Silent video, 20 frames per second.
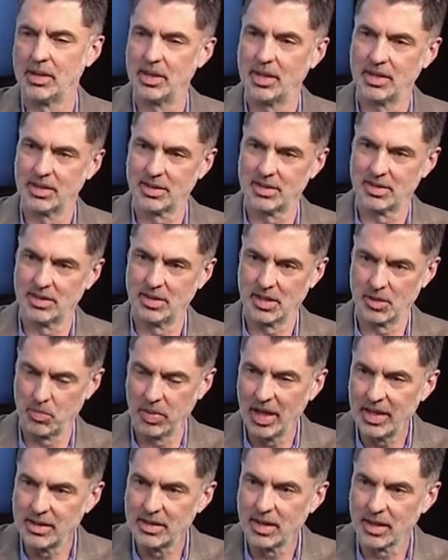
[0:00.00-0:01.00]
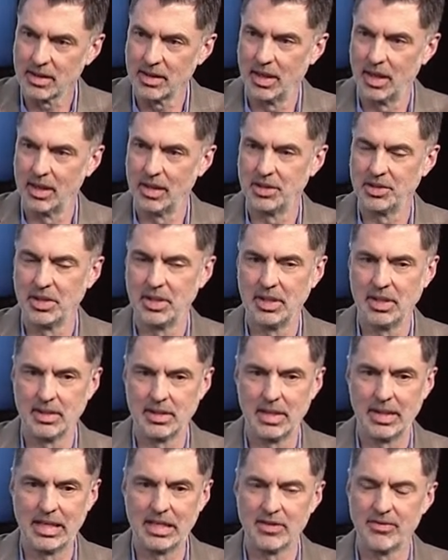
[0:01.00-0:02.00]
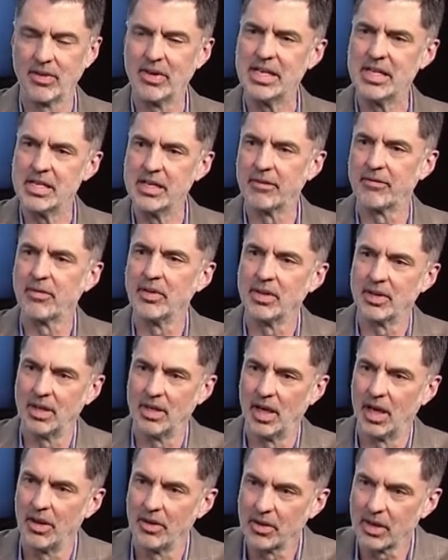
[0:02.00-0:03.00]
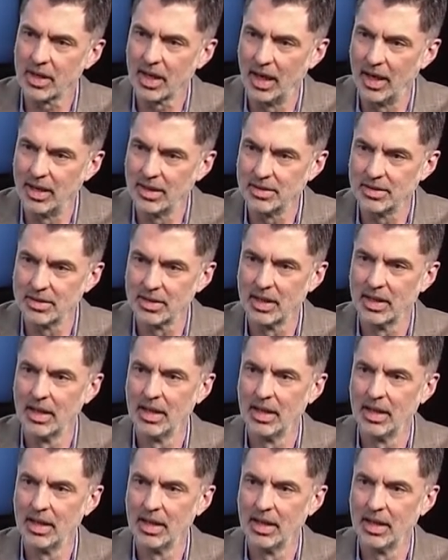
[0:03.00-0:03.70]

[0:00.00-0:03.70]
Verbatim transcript: this display technology is that it's very different than other kinds.